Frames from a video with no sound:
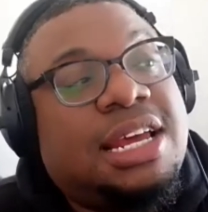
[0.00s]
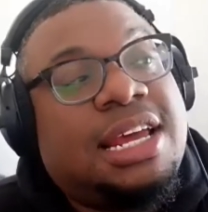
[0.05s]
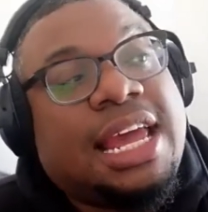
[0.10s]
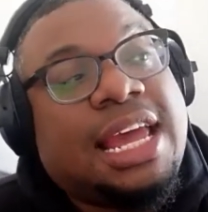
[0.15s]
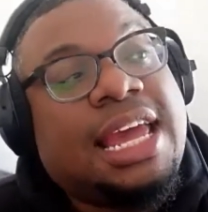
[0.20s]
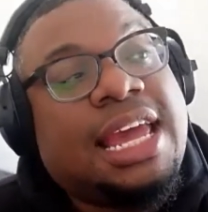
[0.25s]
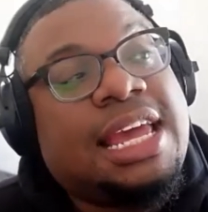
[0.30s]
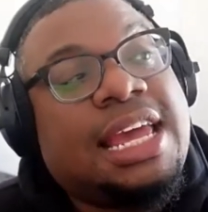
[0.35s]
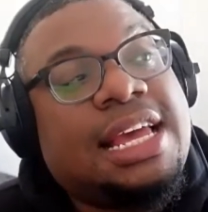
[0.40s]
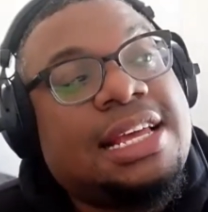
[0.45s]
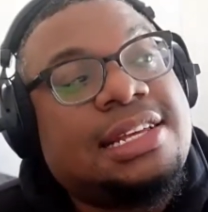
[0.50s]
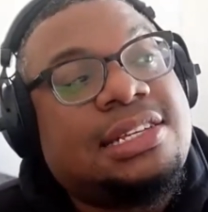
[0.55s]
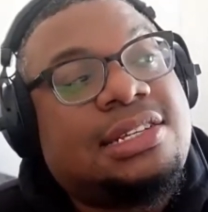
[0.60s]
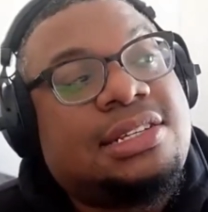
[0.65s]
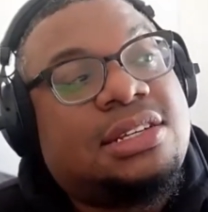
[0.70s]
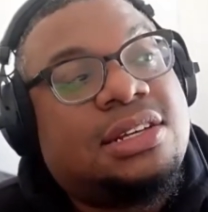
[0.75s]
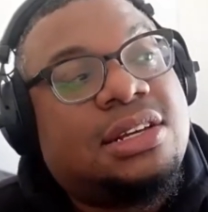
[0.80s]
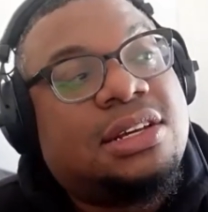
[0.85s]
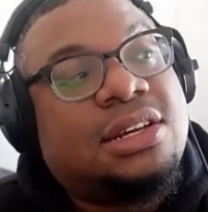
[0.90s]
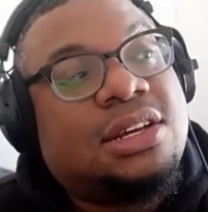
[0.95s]

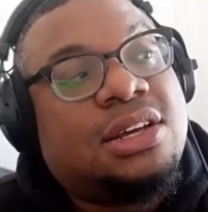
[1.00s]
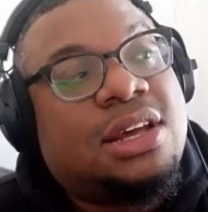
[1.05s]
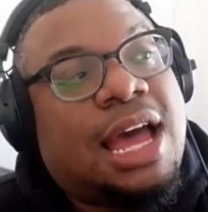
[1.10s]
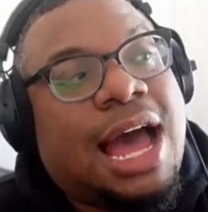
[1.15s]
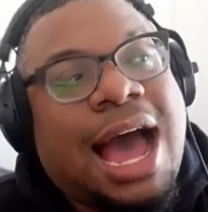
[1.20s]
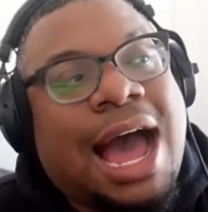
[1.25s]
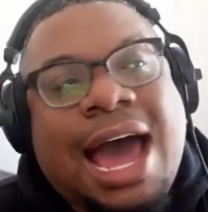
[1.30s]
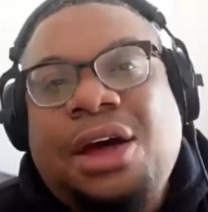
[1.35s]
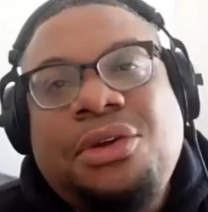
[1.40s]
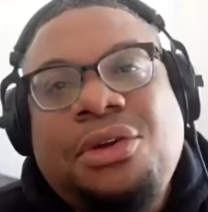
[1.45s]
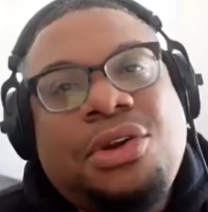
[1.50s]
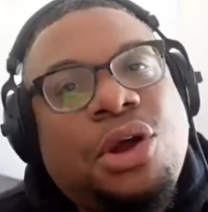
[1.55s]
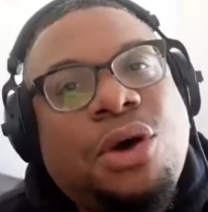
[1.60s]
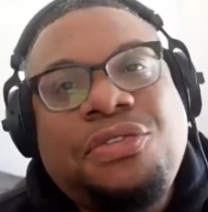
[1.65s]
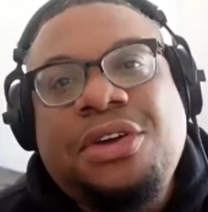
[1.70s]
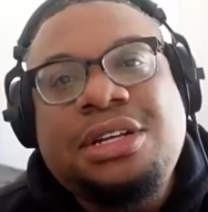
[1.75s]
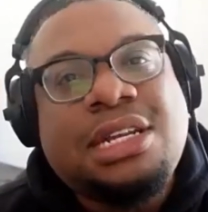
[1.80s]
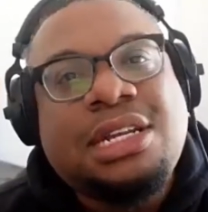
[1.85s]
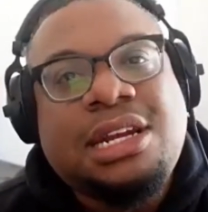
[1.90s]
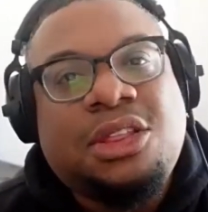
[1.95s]
is I don't know
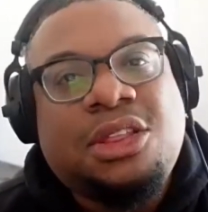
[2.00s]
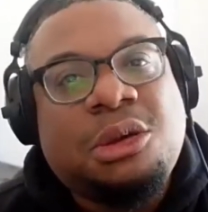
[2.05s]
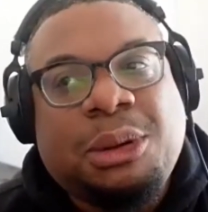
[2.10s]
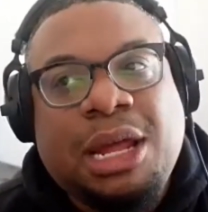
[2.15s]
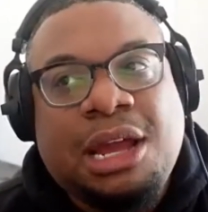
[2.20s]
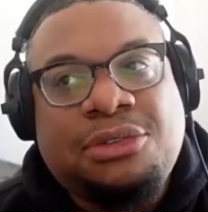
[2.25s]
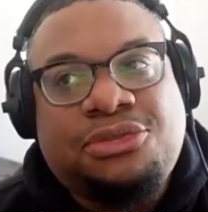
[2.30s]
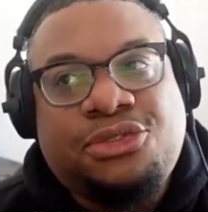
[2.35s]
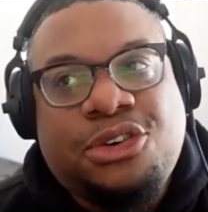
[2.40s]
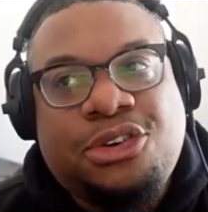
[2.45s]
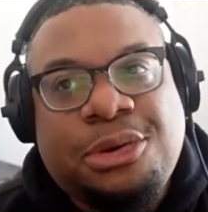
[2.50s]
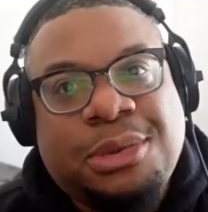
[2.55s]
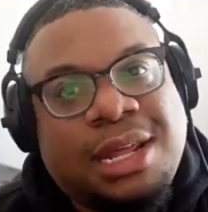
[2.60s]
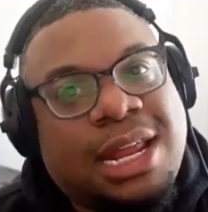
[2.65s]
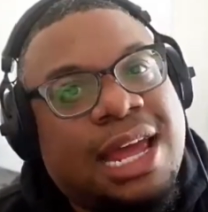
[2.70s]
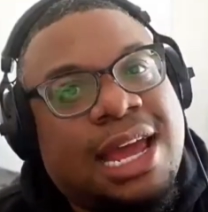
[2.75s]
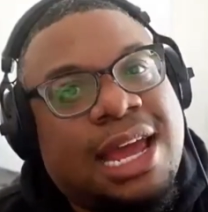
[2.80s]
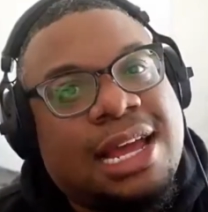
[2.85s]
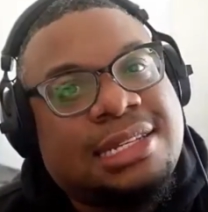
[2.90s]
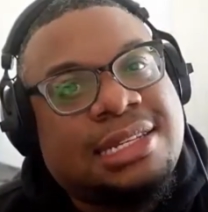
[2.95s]
there's another platform that
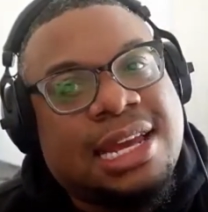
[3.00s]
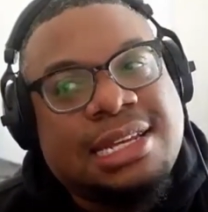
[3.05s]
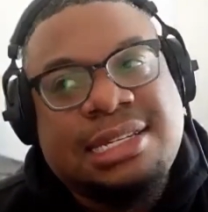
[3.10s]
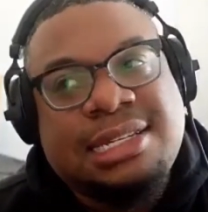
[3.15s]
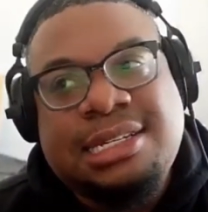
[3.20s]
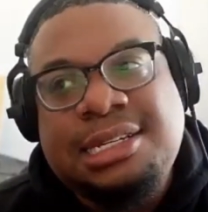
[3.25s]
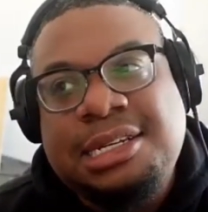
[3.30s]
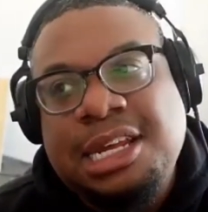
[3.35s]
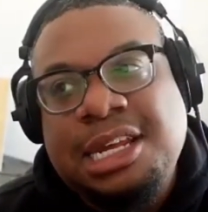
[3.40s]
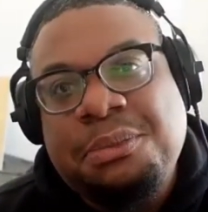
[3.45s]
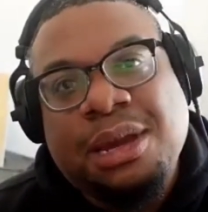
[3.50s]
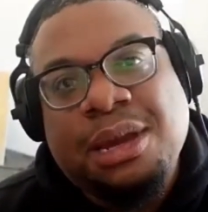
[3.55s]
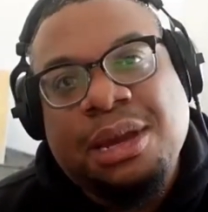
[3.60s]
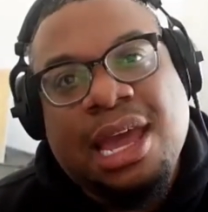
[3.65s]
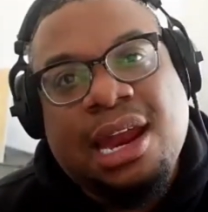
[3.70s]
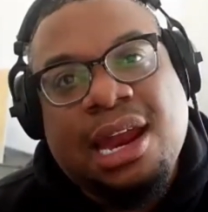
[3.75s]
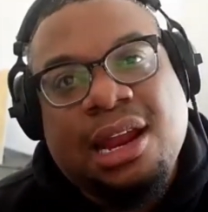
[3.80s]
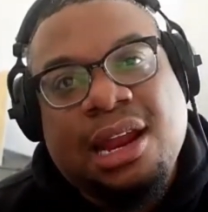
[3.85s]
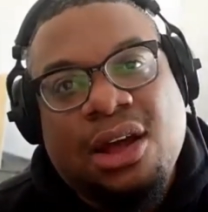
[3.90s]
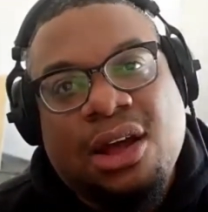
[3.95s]
has as deep a
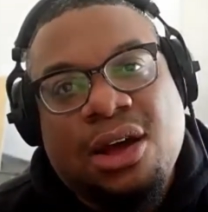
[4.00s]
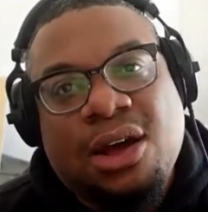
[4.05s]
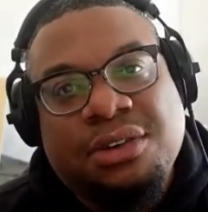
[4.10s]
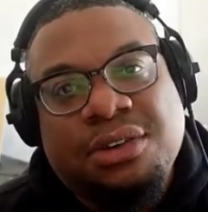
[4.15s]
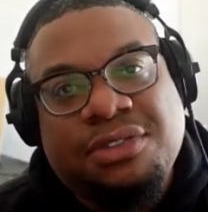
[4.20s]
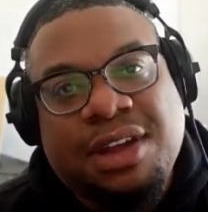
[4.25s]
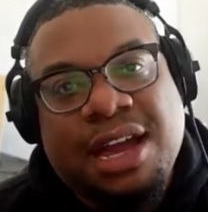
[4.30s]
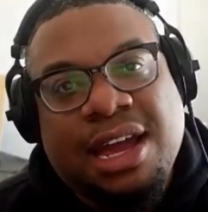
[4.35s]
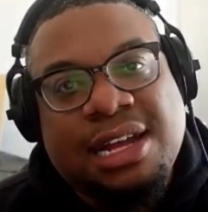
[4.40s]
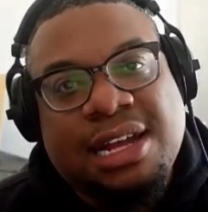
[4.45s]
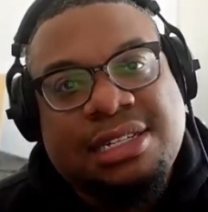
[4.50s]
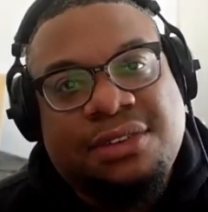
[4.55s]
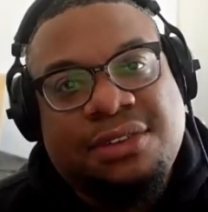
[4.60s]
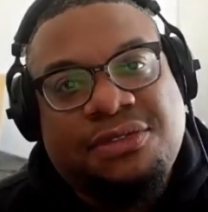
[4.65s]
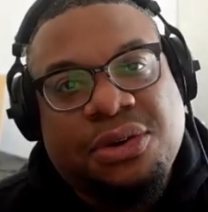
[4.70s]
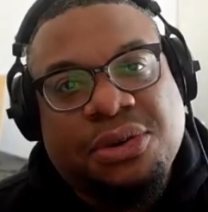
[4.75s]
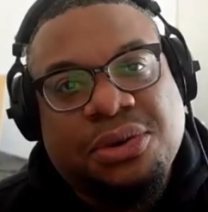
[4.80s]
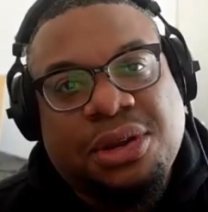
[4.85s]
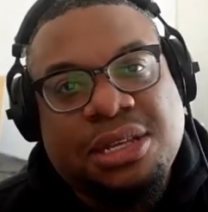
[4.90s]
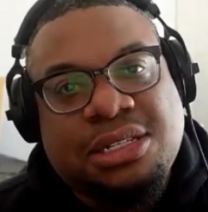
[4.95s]
catalog of content
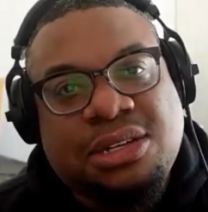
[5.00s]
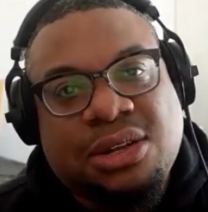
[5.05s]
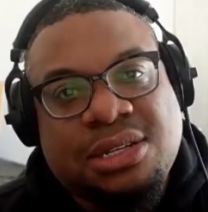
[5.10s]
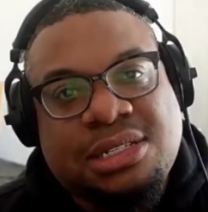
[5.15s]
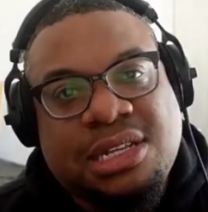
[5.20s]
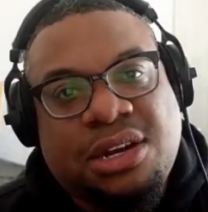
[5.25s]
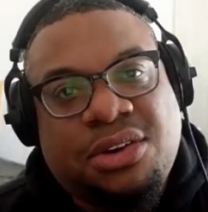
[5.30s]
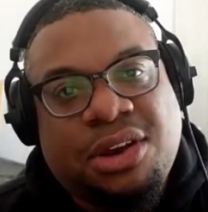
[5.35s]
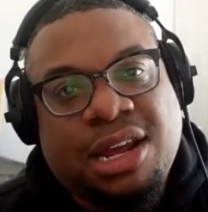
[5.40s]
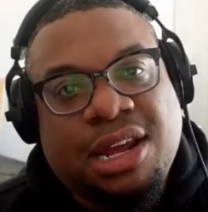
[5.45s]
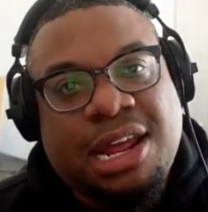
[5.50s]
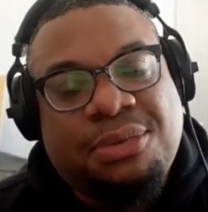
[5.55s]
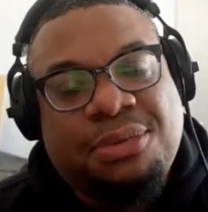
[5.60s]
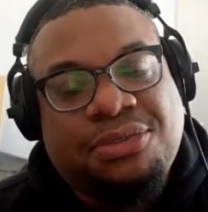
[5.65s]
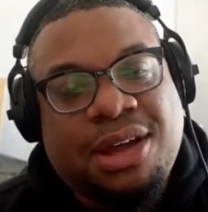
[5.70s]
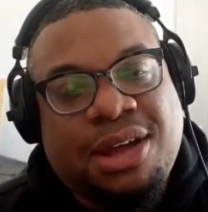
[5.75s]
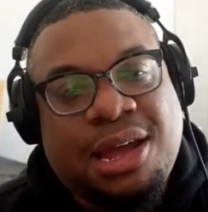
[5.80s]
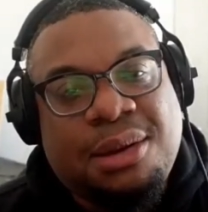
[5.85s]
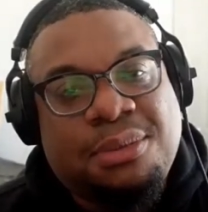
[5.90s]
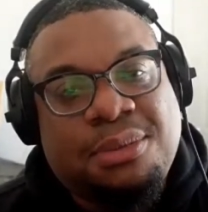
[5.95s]
focused on centering and
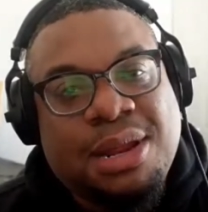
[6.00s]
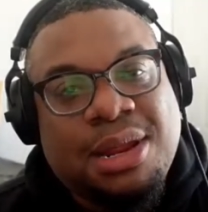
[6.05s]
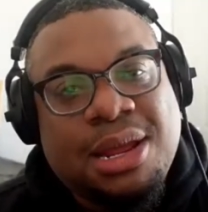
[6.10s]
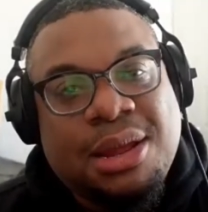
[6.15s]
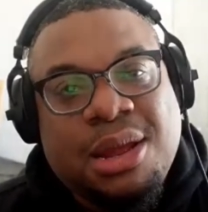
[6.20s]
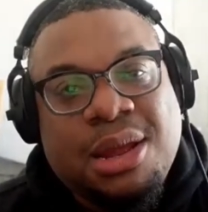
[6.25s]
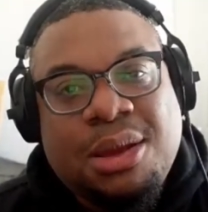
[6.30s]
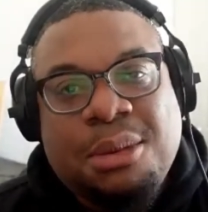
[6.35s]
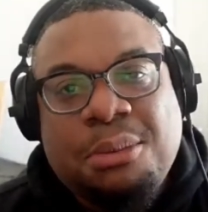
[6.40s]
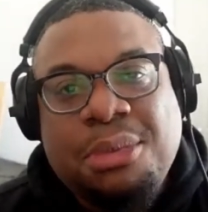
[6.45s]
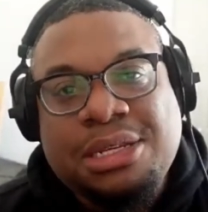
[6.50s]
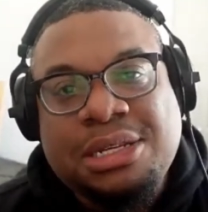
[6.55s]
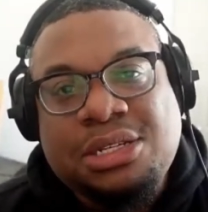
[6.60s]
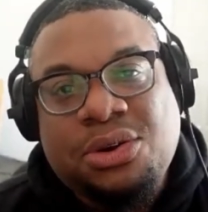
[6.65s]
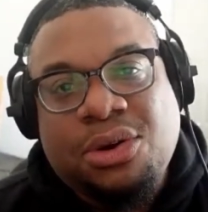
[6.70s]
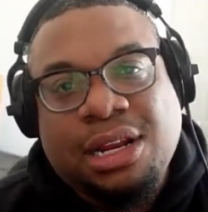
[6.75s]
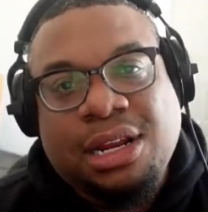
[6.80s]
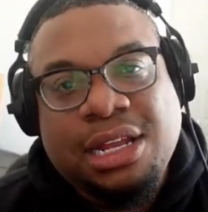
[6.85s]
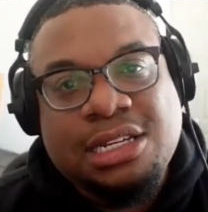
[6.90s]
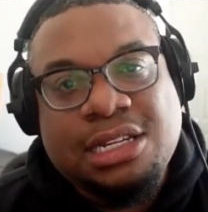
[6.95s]
amplifying
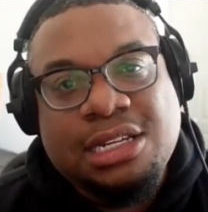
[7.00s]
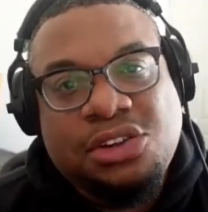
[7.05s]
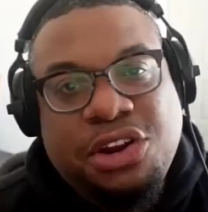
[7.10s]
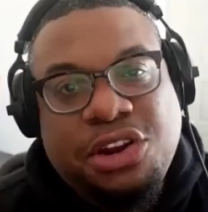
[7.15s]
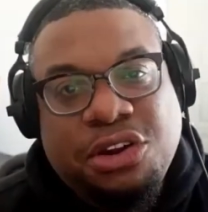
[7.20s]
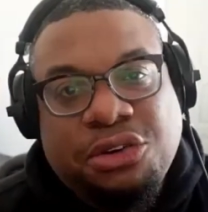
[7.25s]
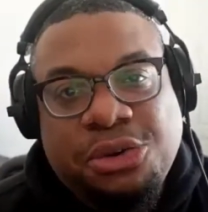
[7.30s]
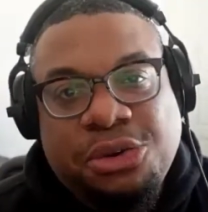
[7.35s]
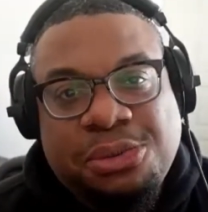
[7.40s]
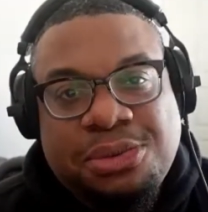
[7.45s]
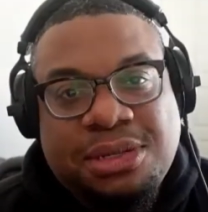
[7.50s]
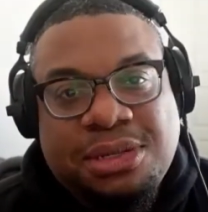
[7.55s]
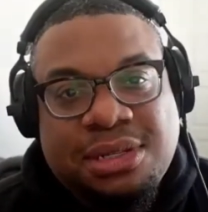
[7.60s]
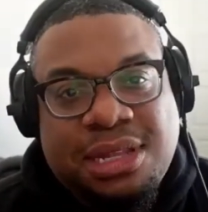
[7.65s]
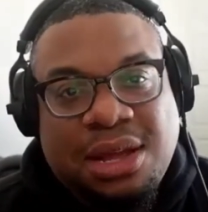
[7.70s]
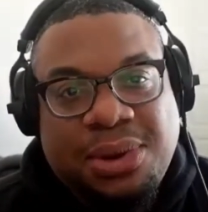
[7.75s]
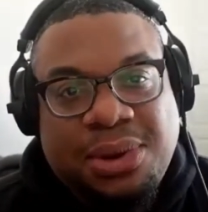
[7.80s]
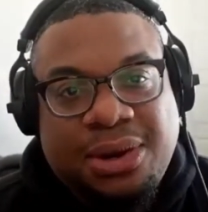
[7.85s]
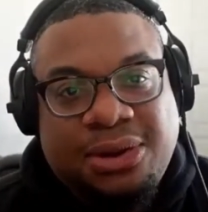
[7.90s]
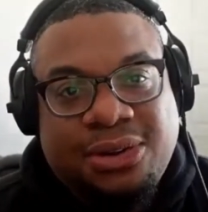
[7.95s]
historically excluded groups
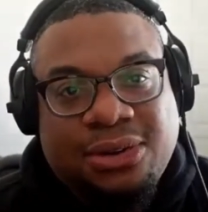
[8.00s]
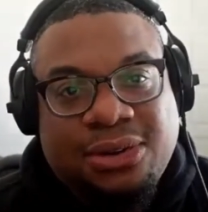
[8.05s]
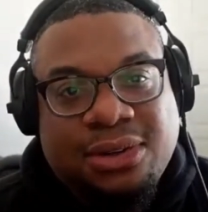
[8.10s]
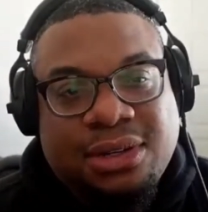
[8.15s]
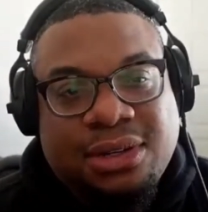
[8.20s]
that we do.